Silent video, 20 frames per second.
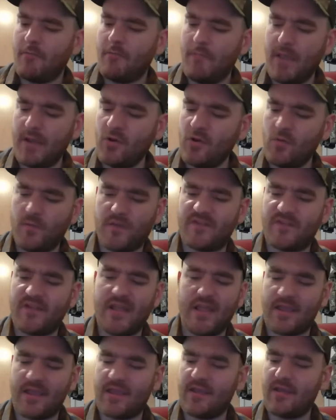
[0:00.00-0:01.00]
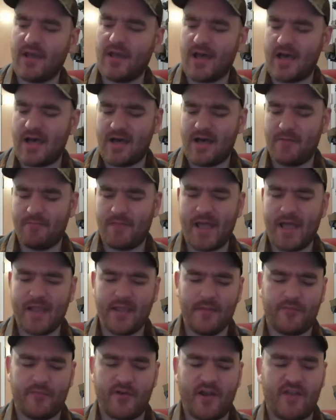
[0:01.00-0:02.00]
Make no mistake, I
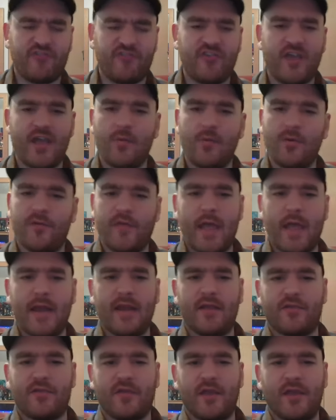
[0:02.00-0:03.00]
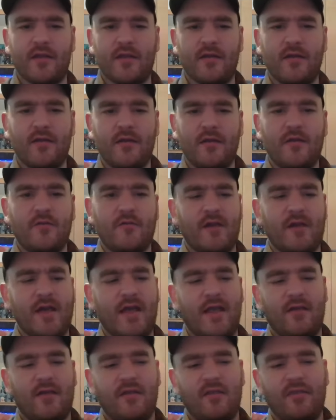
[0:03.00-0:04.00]
can press check with anything,
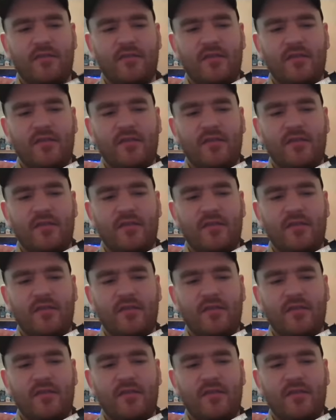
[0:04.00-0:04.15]
right?